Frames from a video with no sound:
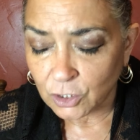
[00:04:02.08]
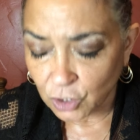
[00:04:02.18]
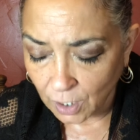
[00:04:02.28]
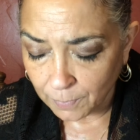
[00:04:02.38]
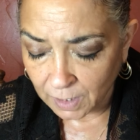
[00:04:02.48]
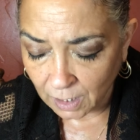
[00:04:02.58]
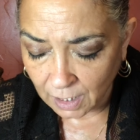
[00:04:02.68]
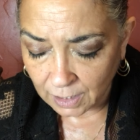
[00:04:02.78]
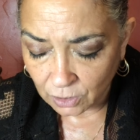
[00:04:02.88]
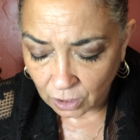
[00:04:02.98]

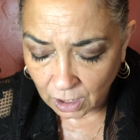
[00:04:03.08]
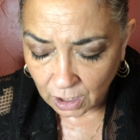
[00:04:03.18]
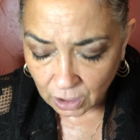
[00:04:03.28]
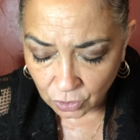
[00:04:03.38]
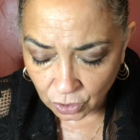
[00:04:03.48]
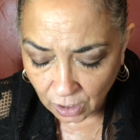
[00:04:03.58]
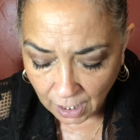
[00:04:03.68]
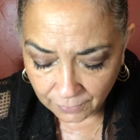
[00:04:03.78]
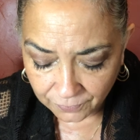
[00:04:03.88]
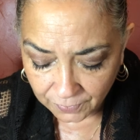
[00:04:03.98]
Gemini,
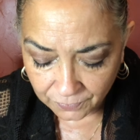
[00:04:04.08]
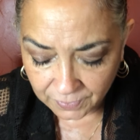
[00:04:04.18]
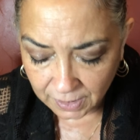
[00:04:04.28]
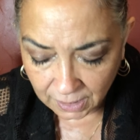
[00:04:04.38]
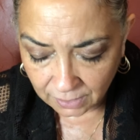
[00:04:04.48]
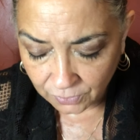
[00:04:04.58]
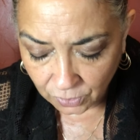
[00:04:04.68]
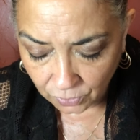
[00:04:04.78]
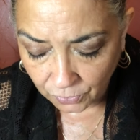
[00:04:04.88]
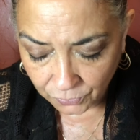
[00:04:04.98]
July 15th
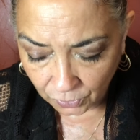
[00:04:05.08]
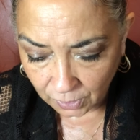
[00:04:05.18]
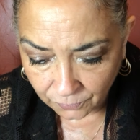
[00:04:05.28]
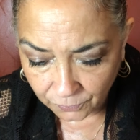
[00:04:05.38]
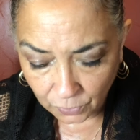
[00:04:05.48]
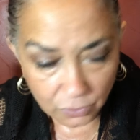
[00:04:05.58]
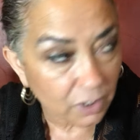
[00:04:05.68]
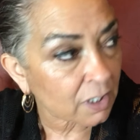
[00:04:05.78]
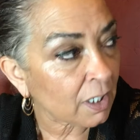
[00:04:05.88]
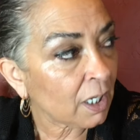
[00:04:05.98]
to the
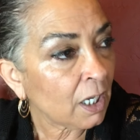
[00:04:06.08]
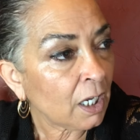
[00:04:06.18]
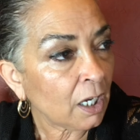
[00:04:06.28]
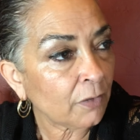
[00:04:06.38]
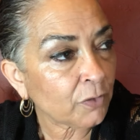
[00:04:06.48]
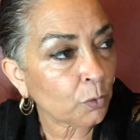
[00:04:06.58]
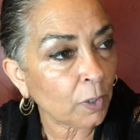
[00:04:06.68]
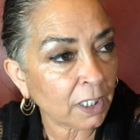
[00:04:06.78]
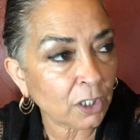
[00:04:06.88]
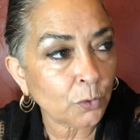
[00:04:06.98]
31st of
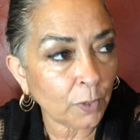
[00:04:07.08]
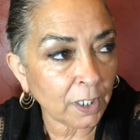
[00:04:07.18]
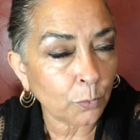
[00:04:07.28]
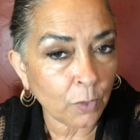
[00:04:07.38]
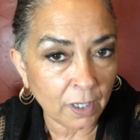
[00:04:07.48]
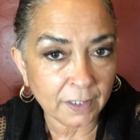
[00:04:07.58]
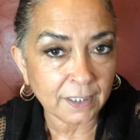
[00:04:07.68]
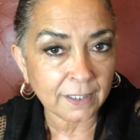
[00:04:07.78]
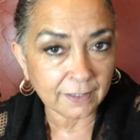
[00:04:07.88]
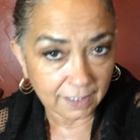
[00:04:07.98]

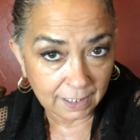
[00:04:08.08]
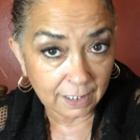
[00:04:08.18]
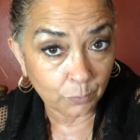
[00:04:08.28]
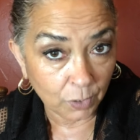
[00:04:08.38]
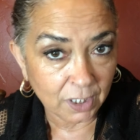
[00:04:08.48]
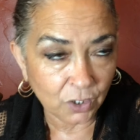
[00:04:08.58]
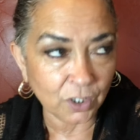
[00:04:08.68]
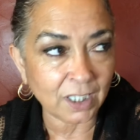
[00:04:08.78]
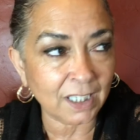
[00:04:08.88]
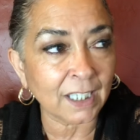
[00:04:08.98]
2021. The winds
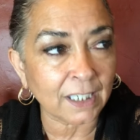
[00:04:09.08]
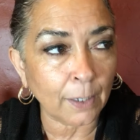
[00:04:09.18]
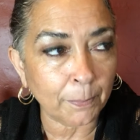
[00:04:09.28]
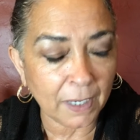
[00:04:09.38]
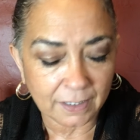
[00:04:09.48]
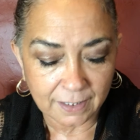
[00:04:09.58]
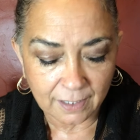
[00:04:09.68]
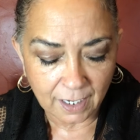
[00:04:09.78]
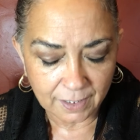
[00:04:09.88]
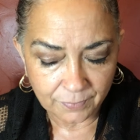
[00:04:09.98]
just kicked up
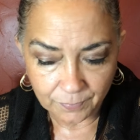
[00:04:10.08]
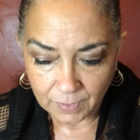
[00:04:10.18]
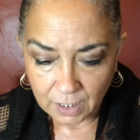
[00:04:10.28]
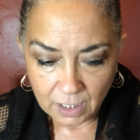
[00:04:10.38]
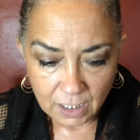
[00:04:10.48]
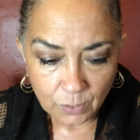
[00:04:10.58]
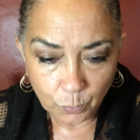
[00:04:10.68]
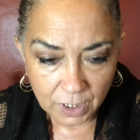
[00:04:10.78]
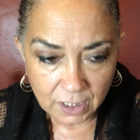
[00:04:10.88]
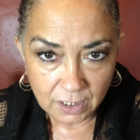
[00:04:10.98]
outside.
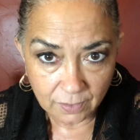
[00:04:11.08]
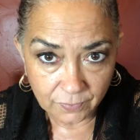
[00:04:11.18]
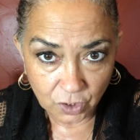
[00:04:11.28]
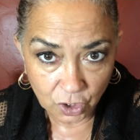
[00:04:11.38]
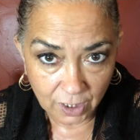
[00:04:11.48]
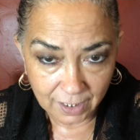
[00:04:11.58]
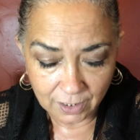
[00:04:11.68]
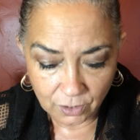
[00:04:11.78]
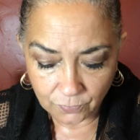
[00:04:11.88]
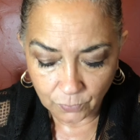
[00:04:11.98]
Winds of
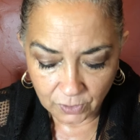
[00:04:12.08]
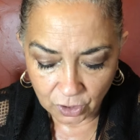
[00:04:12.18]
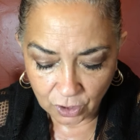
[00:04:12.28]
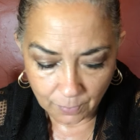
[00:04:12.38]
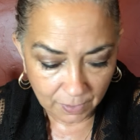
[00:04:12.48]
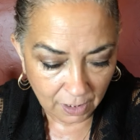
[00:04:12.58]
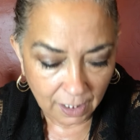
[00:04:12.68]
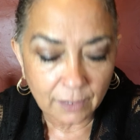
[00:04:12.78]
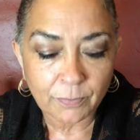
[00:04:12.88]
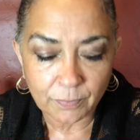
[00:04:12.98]
change for the
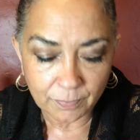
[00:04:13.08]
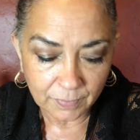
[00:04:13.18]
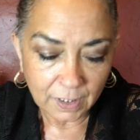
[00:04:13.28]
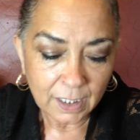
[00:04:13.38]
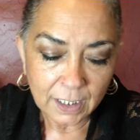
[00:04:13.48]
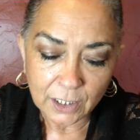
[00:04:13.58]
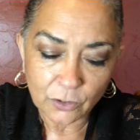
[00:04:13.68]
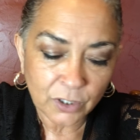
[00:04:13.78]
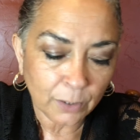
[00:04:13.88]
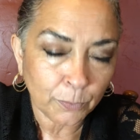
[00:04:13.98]
Gemini.
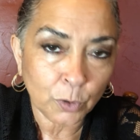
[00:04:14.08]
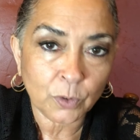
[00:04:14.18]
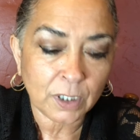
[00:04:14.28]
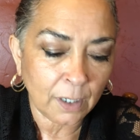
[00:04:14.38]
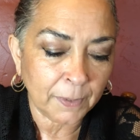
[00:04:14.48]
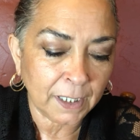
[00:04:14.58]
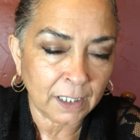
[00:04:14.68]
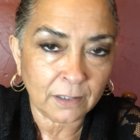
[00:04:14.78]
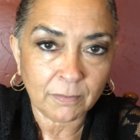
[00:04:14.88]
Here's some news coming in.